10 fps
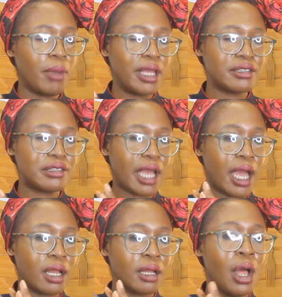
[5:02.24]
my
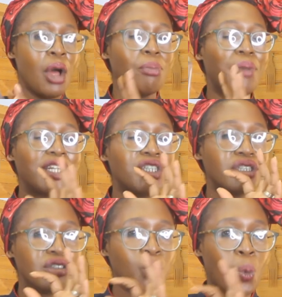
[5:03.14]
style, but
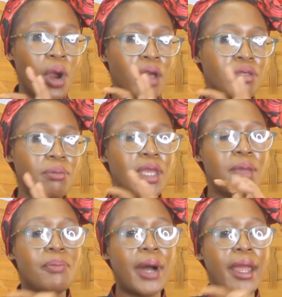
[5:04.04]
she is worth me
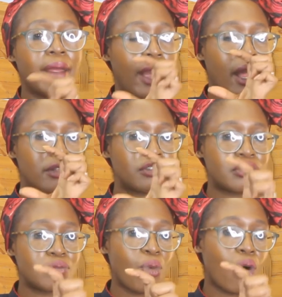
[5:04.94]
buying a
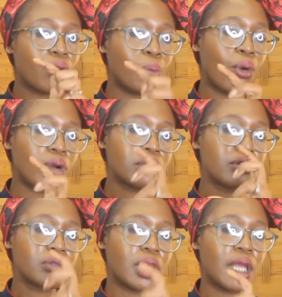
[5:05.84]
small bottle
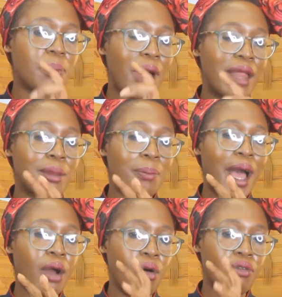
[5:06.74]
to keep at the
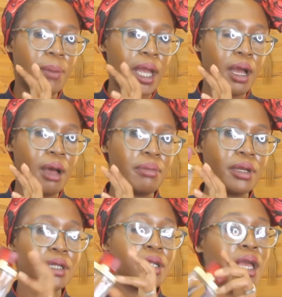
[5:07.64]
back of my
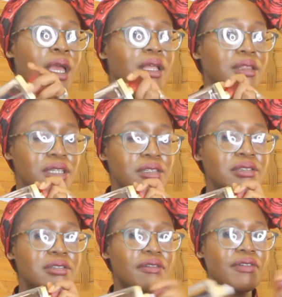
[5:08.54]
cupboard. This
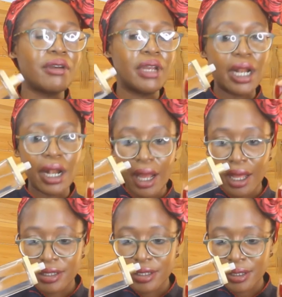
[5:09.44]
is a very
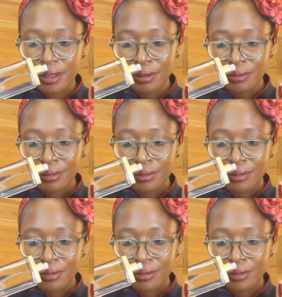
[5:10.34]
classy,